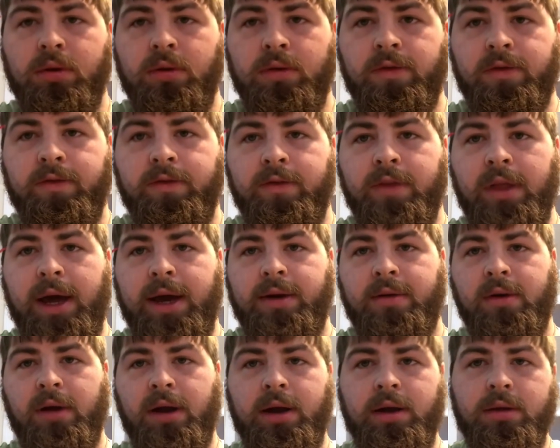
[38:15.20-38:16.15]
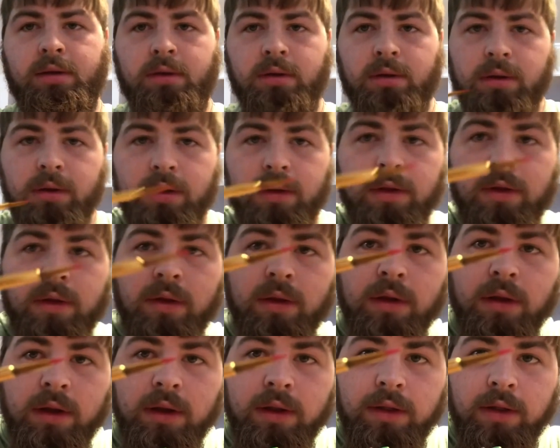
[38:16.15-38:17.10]
Flag red.
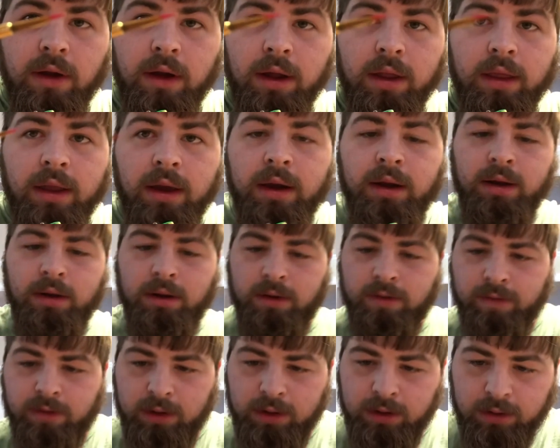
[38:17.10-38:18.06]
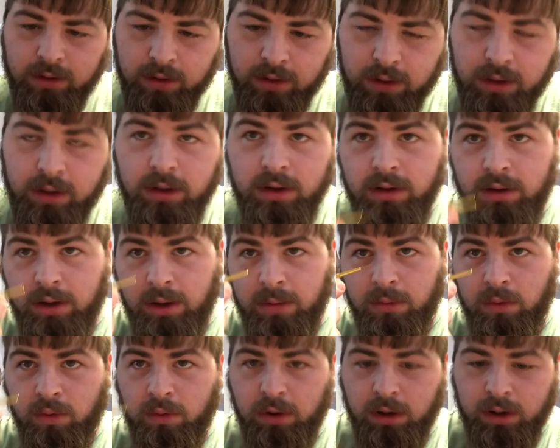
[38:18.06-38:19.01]
It's on there, you can see. Number
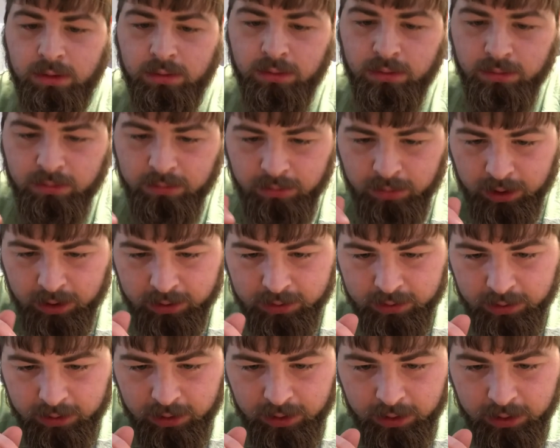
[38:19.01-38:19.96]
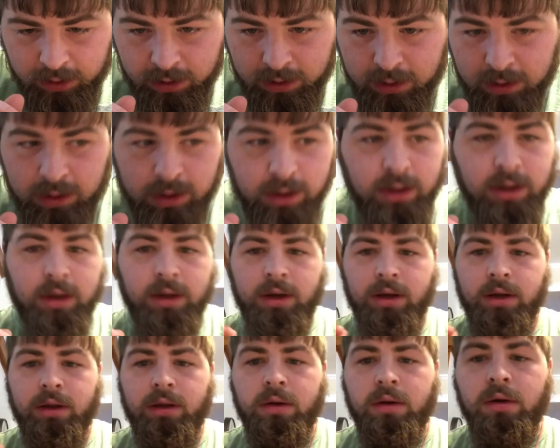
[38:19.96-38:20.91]
1, back to that.
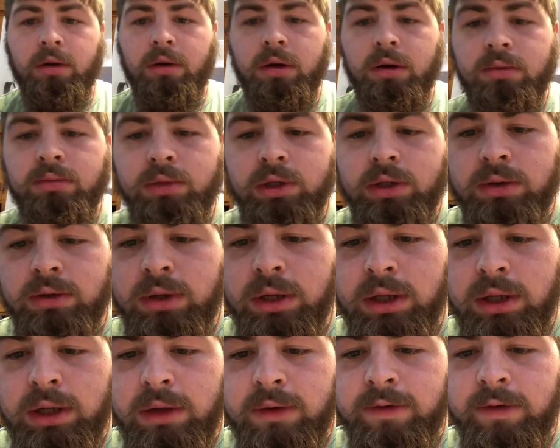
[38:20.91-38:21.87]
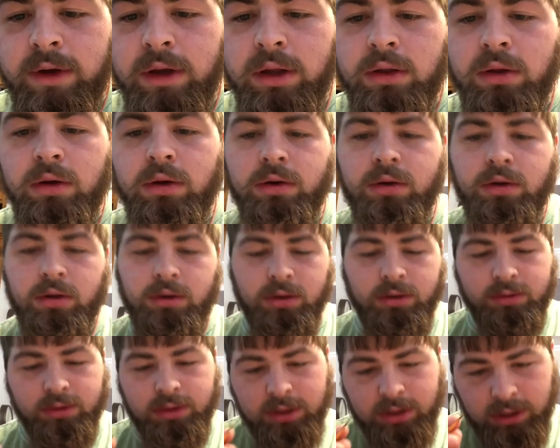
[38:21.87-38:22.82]
And all I'm doing, if I look
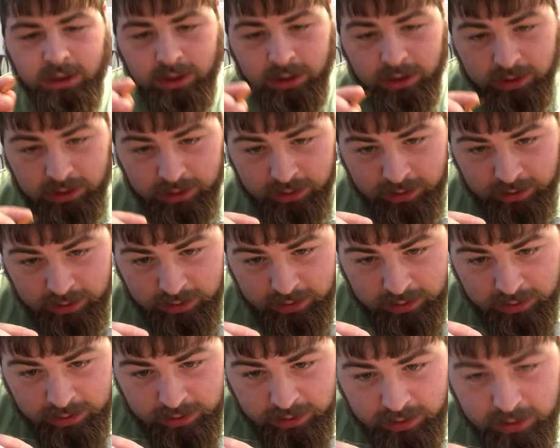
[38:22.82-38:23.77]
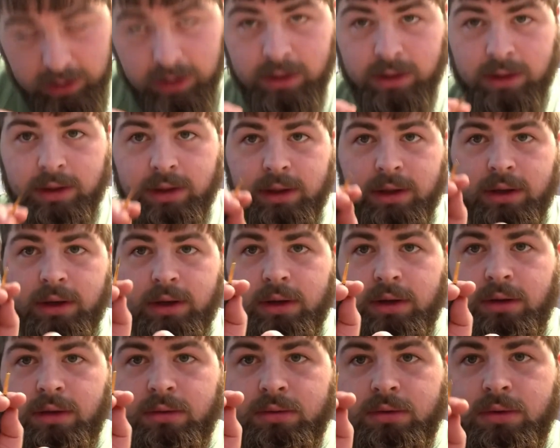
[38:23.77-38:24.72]
closely, is you
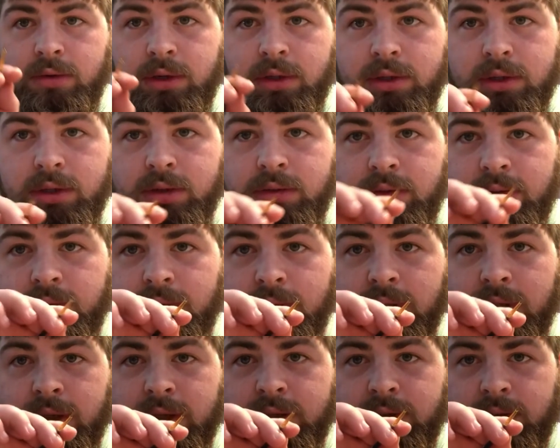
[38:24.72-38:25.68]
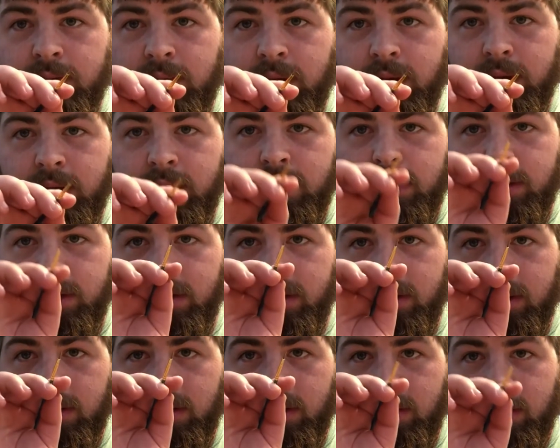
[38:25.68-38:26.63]
don't want to swoop it this way.
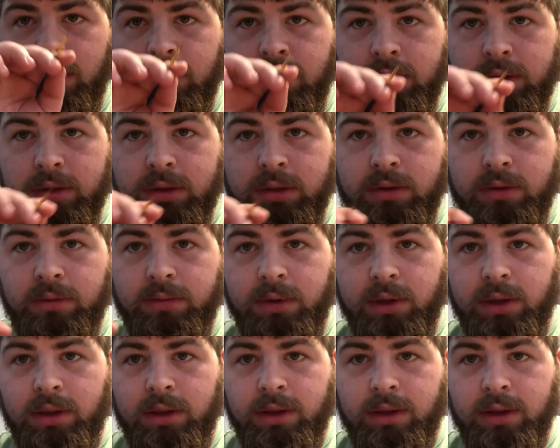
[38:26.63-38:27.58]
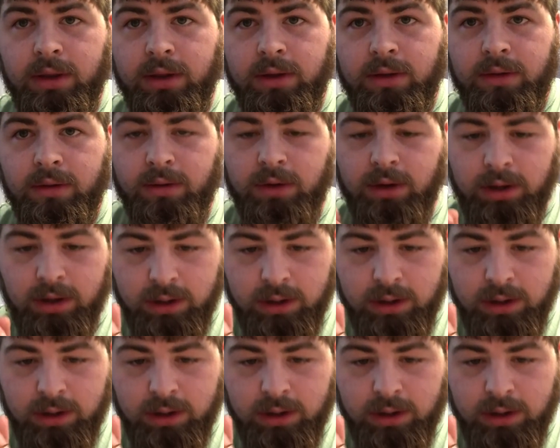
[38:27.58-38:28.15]
You want to swoop it this way.